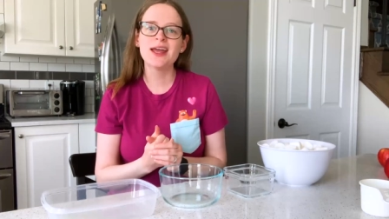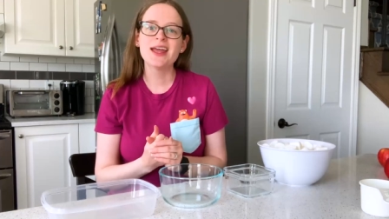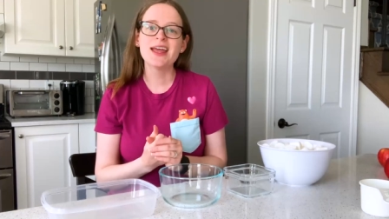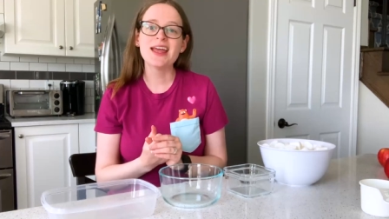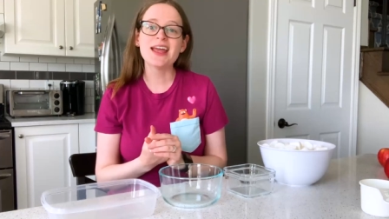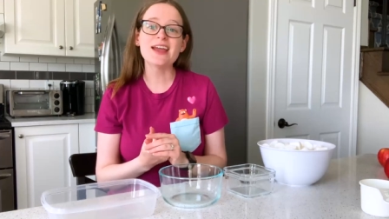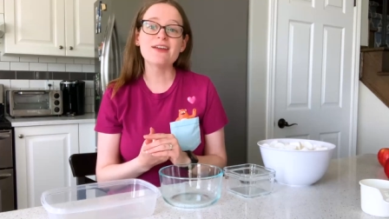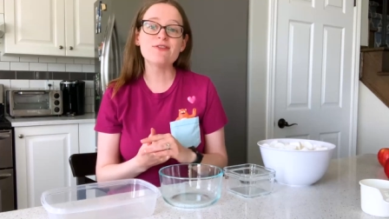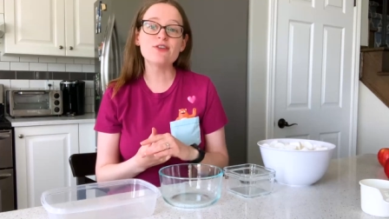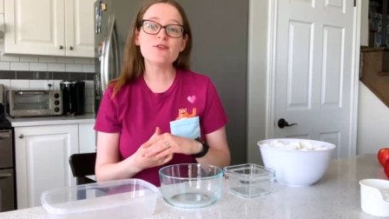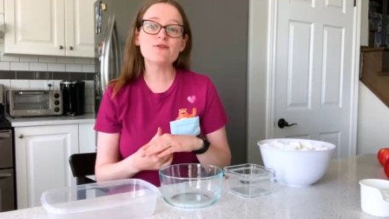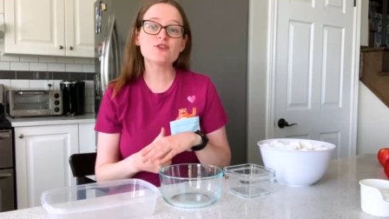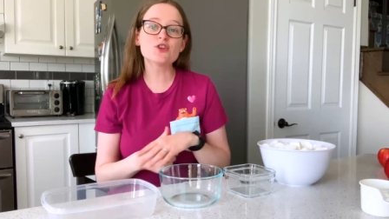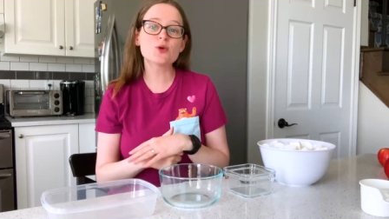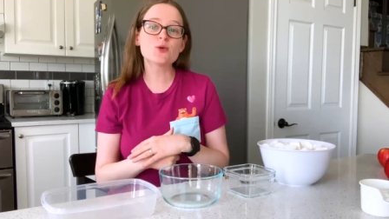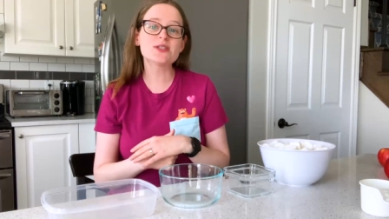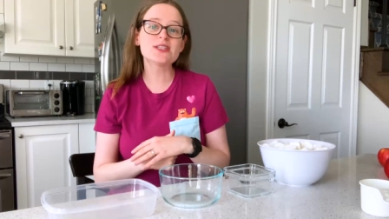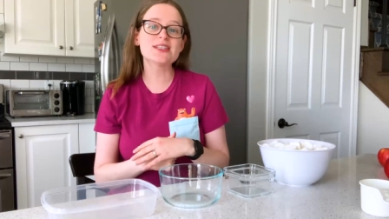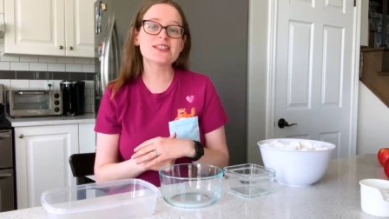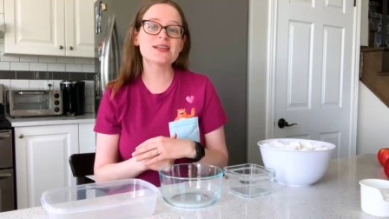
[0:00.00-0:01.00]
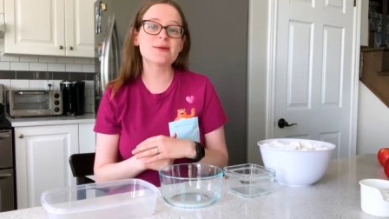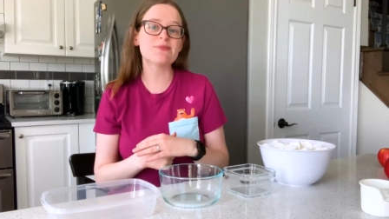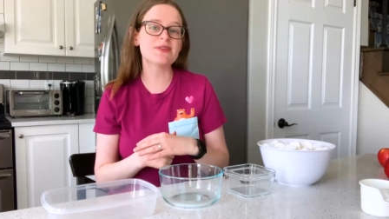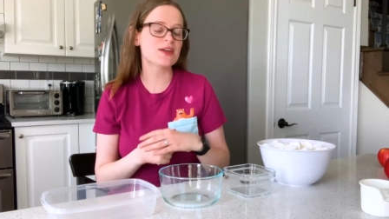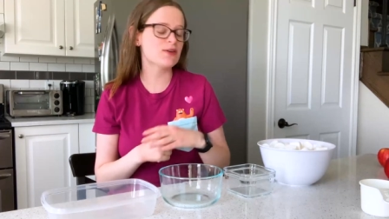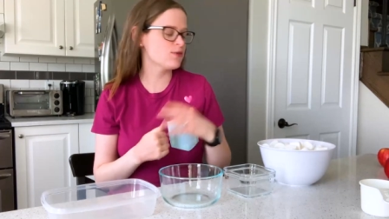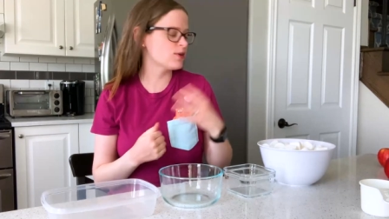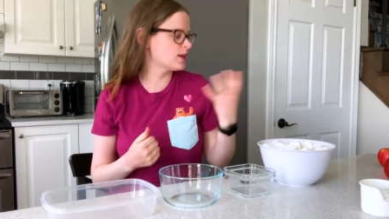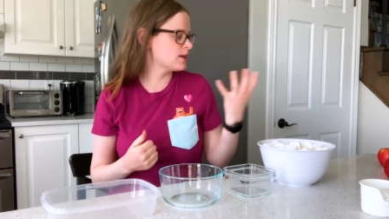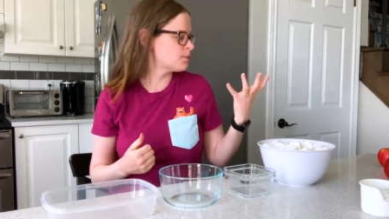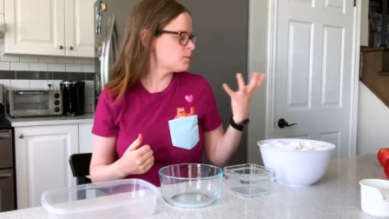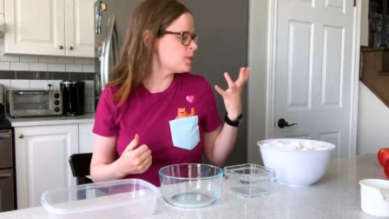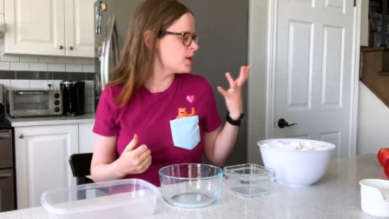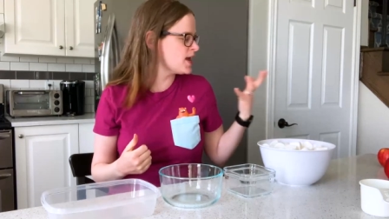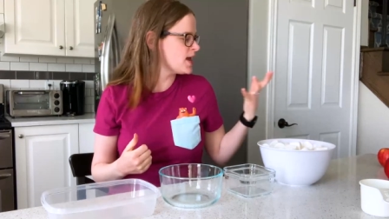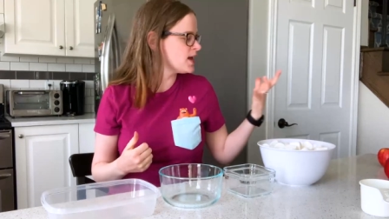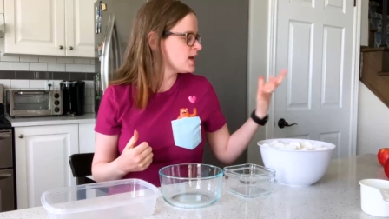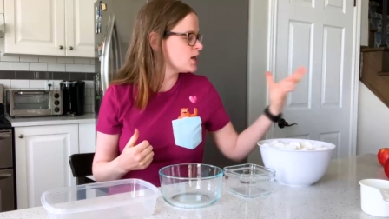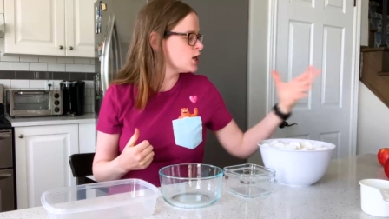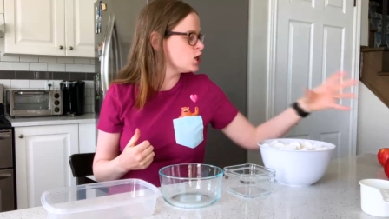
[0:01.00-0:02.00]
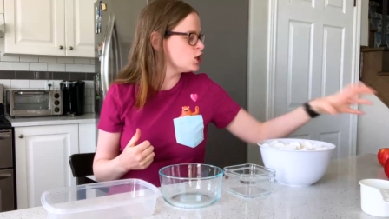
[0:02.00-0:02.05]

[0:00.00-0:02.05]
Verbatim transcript: If you've chosen something really big,